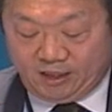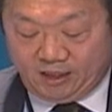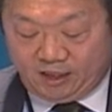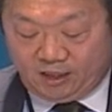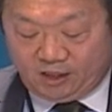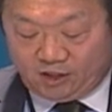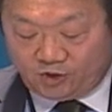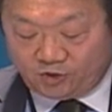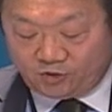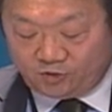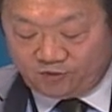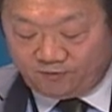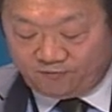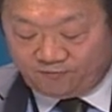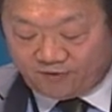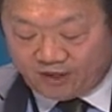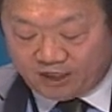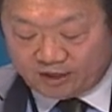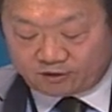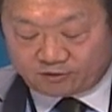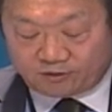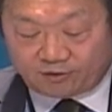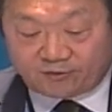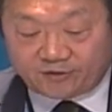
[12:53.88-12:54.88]
A
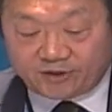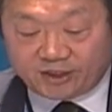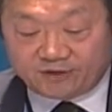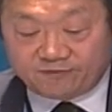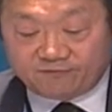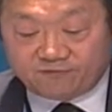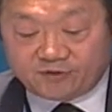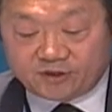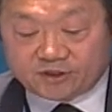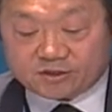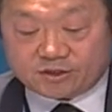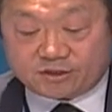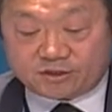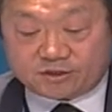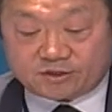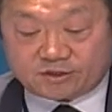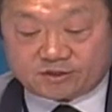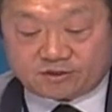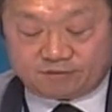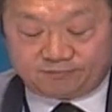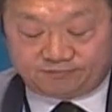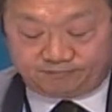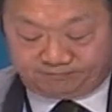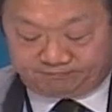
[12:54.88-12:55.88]
unified Korea
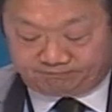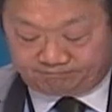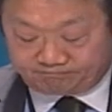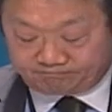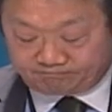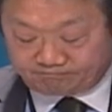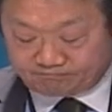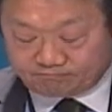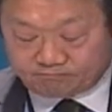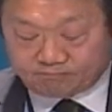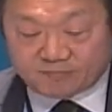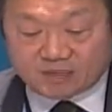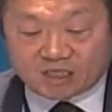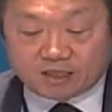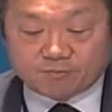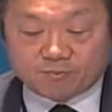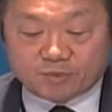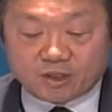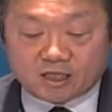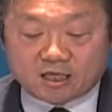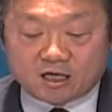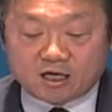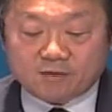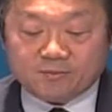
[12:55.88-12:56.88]
envisions
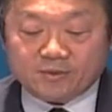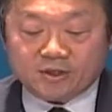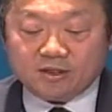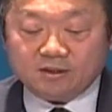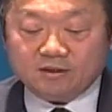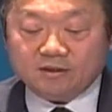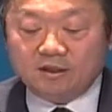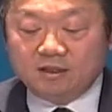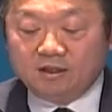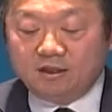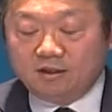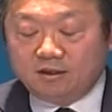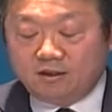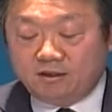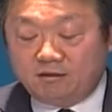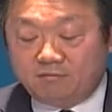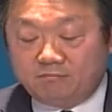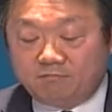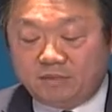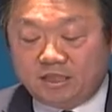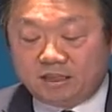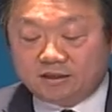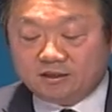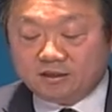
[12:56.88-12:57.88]
becoming a
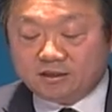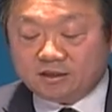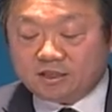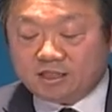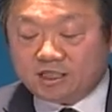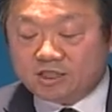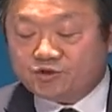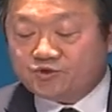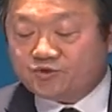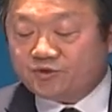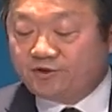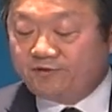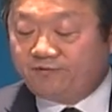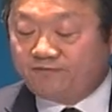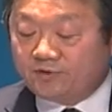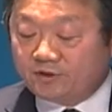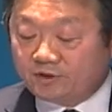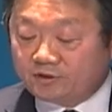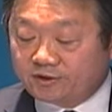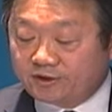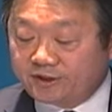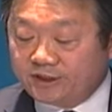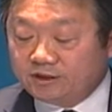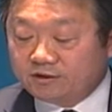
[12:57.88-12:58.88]
model country for
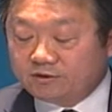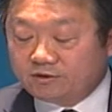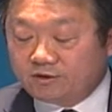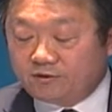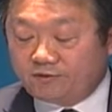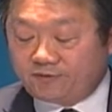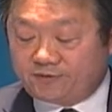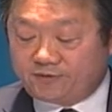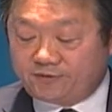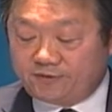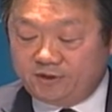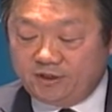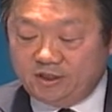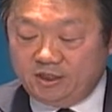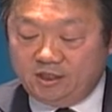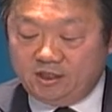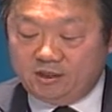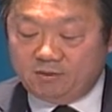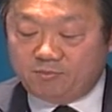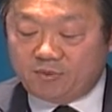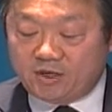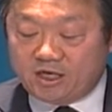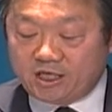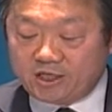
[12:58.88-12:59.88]
green growth
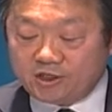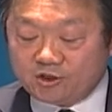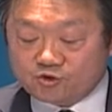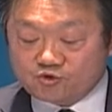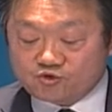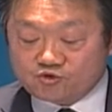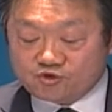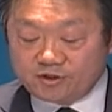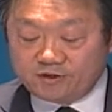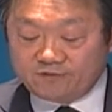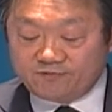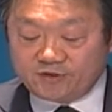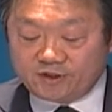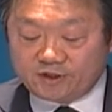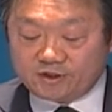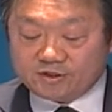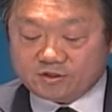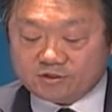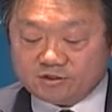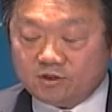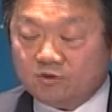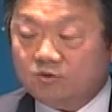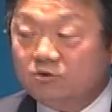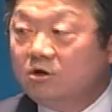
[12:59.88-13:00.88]
by achieving
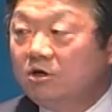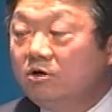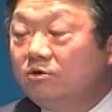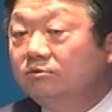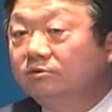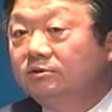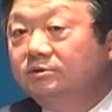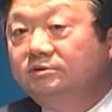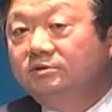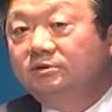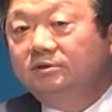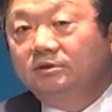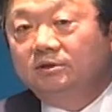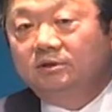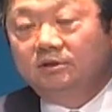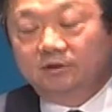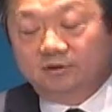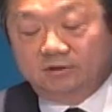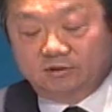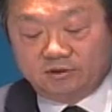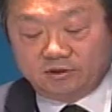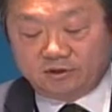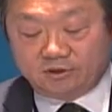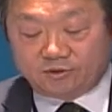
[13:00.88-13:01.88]
so-called
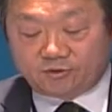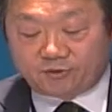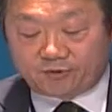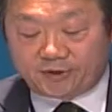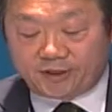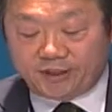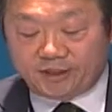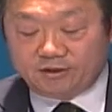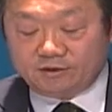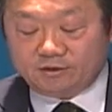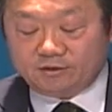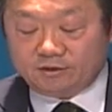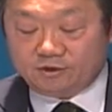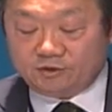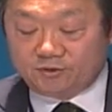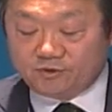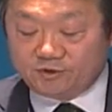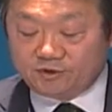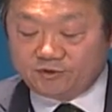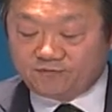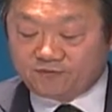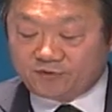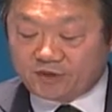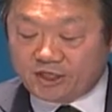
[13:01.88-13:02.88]
green
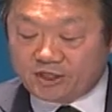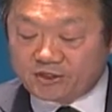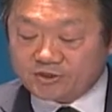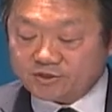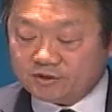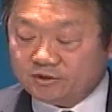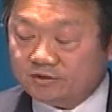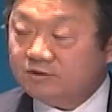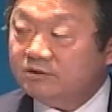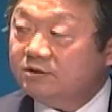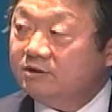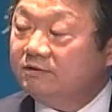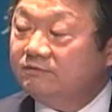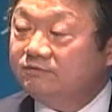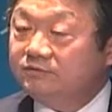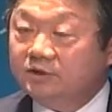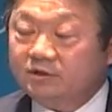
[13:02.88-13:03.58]
unification of the